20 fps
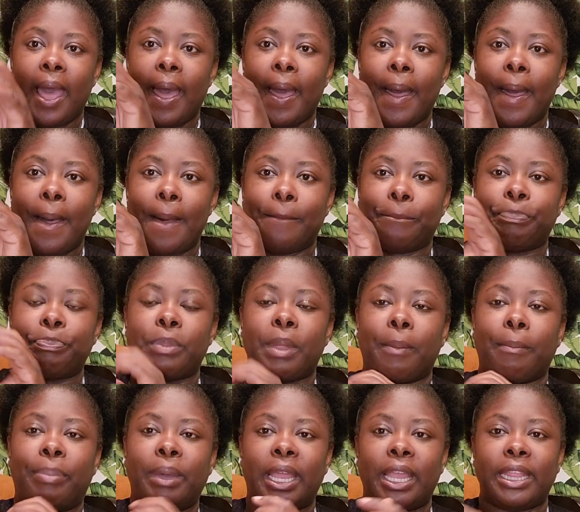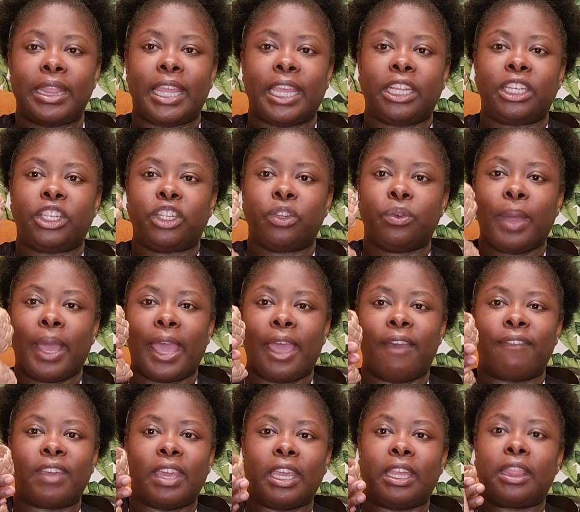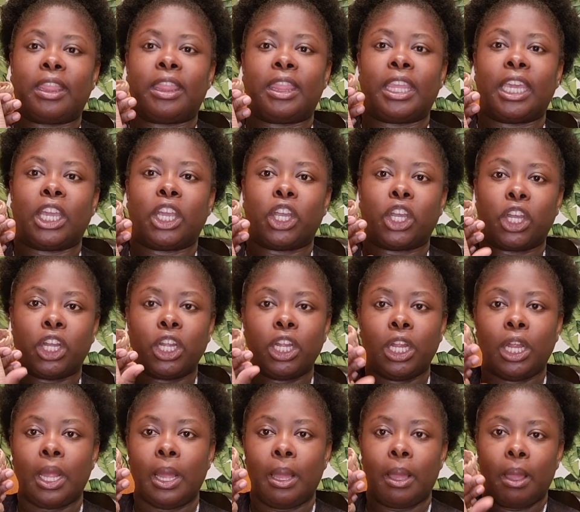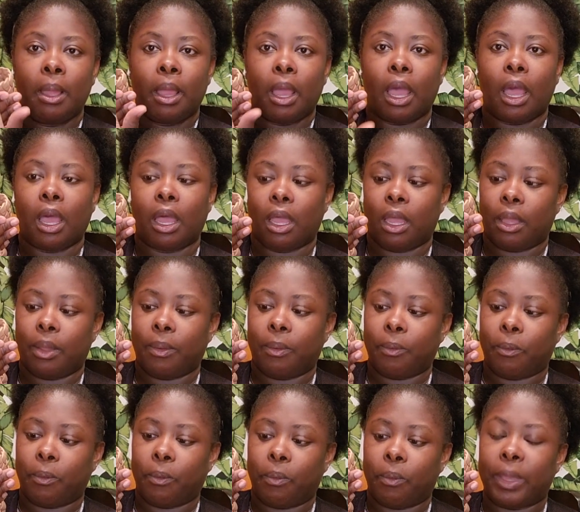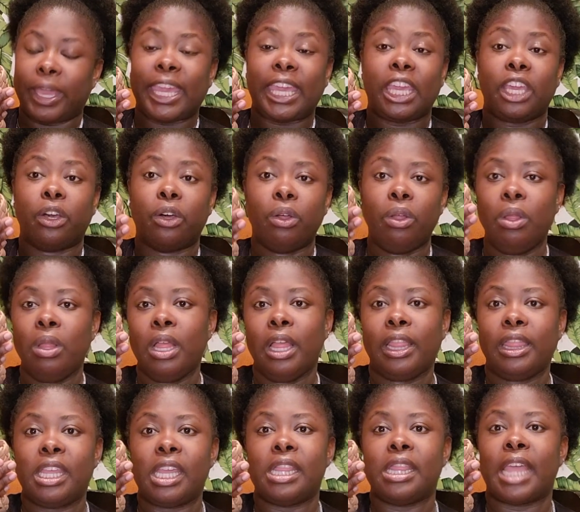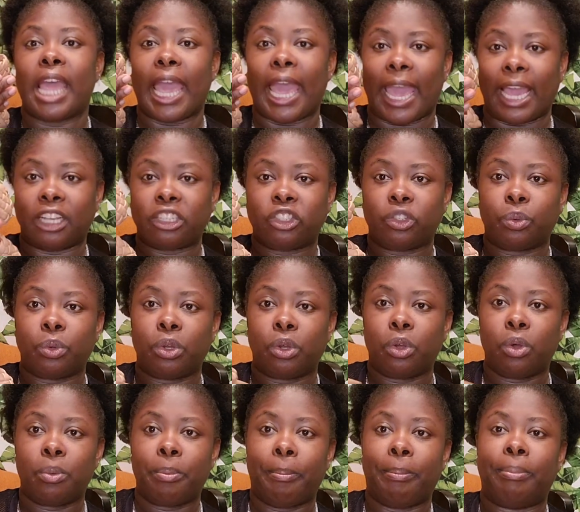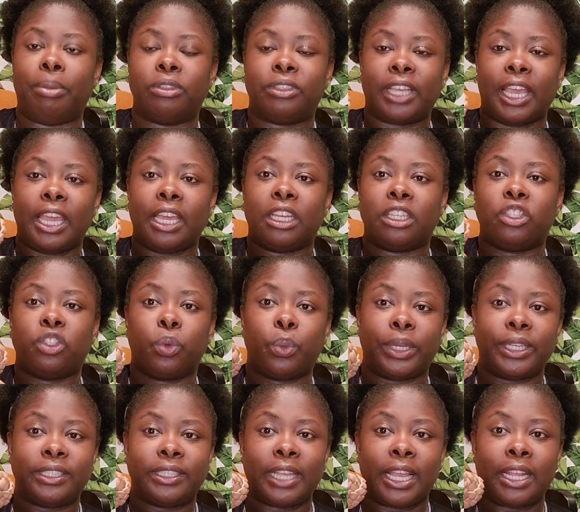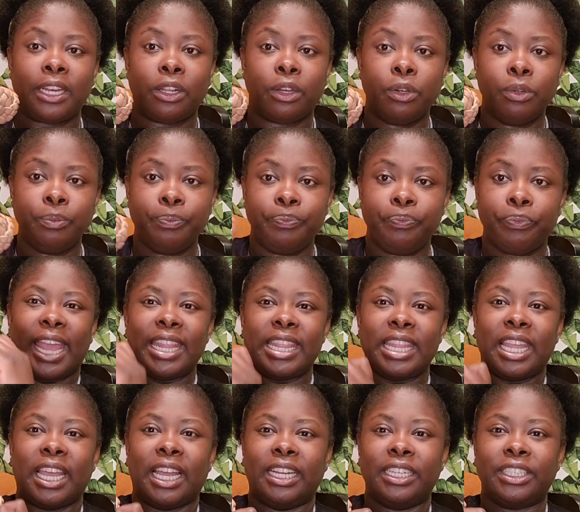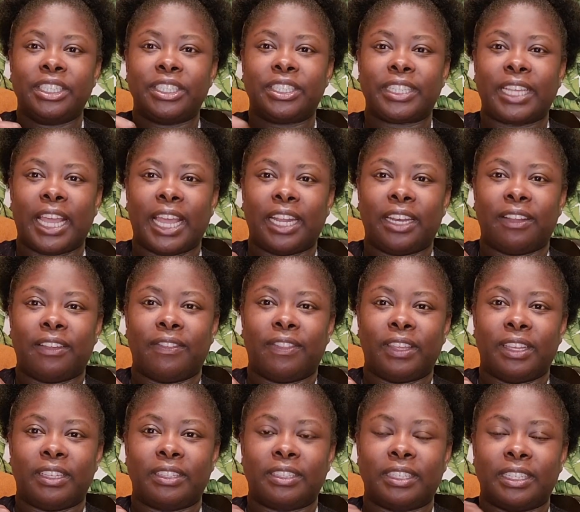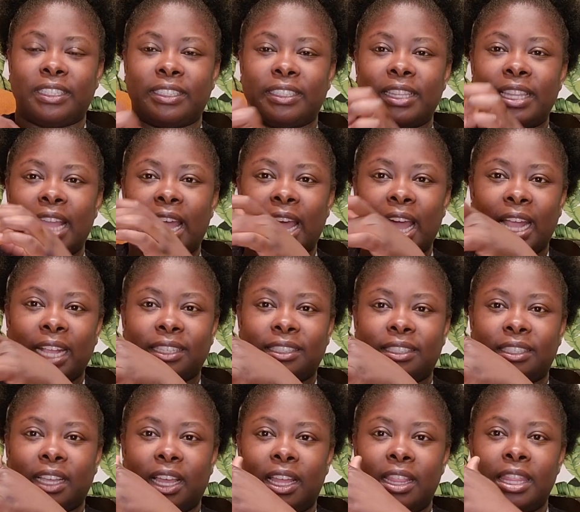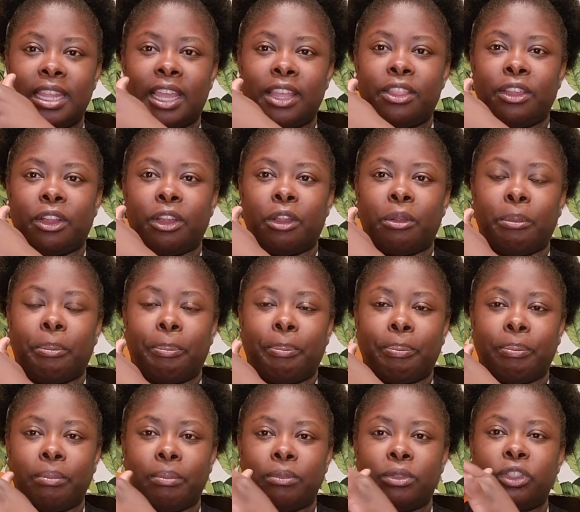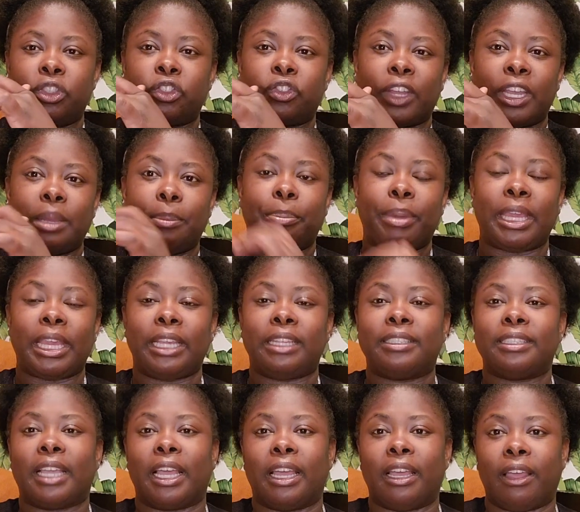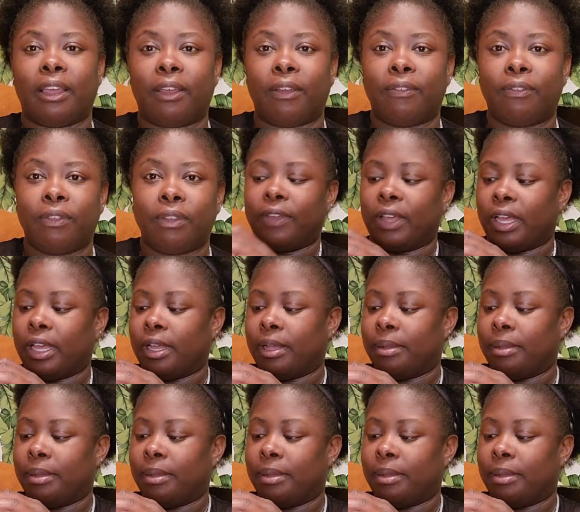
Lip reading: but they do have a thicker heel than the actual Bottega twist sandal. And the underside of this is not another straight piece of